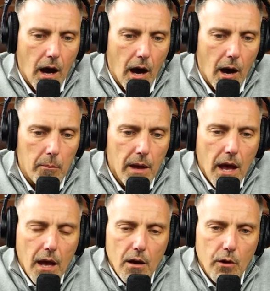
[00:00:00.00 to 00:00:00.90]
Um,
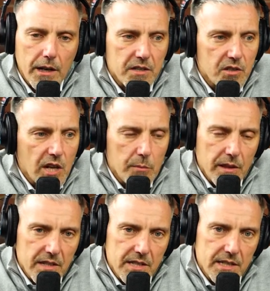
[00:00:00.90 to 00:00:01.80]
ladies and
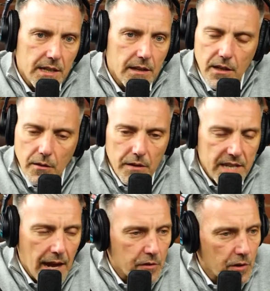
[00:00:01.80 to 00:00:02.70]
gentlemen, this you know
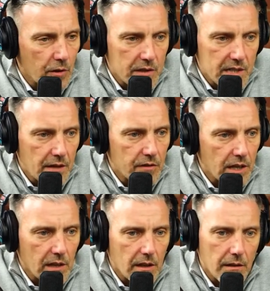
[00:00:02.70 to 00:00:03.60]
this afternoon, this
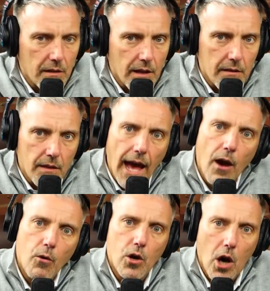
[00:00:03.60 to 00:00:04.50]
evening, the the
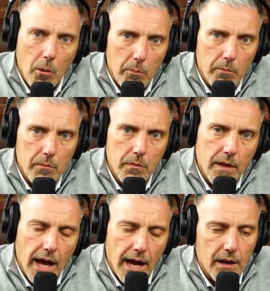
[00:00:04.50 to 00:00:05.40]
outcome
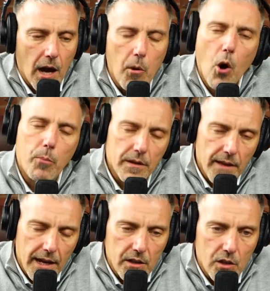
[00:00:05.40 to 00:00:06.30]
that I'm
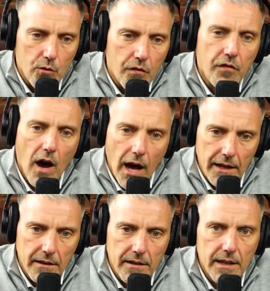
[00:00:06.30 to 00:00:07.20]
hoping that you
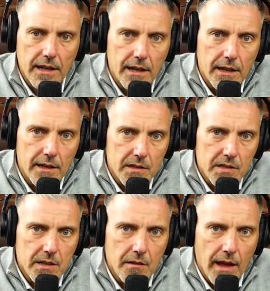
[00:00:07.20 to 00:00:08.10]
find
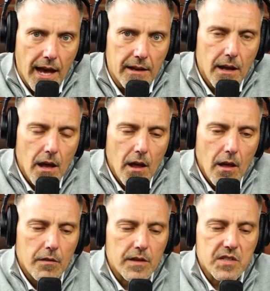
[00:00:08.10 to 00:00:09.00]
is that
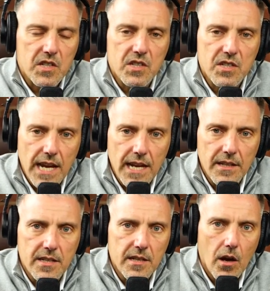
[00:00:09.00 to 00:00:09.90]
the
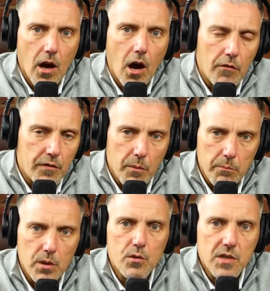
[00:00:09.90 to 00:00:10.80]
state of the
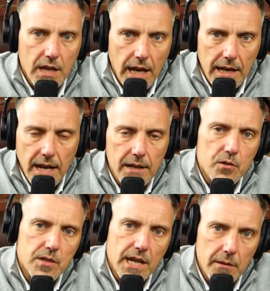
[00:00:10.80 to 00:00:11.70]
music and
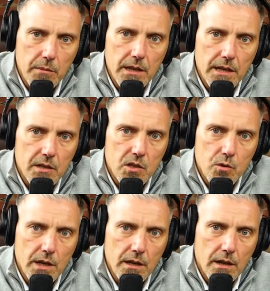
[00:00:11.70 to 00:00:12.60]
entertainment
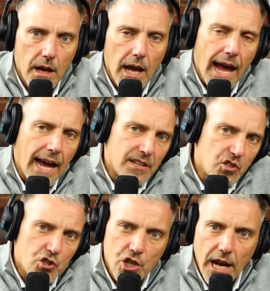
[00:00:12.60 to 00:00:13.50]
industry
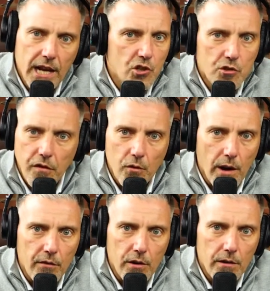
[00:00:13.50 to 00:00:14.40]
has changed
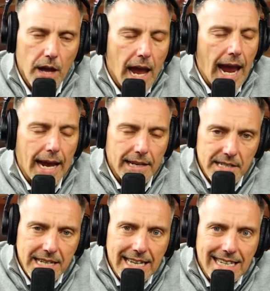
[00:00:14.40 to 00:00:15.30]
forever and
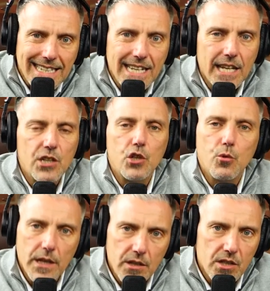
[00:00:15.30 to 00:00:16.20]
is
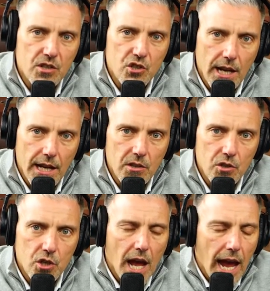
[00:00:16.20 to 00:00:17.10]
continuing to
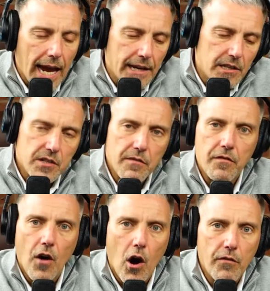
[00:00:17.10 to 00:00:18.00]
change and is
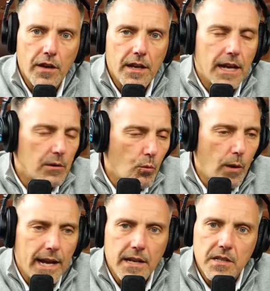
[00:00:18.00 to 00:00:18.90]
evolving in
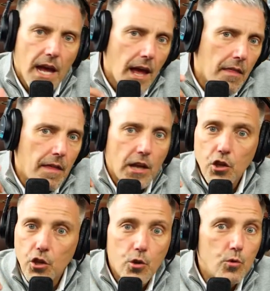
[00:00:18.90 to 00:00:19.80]
ways that
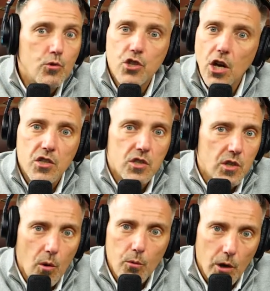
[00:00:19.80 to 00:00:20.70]
you just
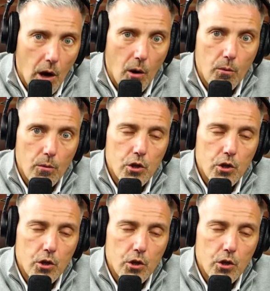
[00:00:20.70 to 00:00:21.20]
don't know.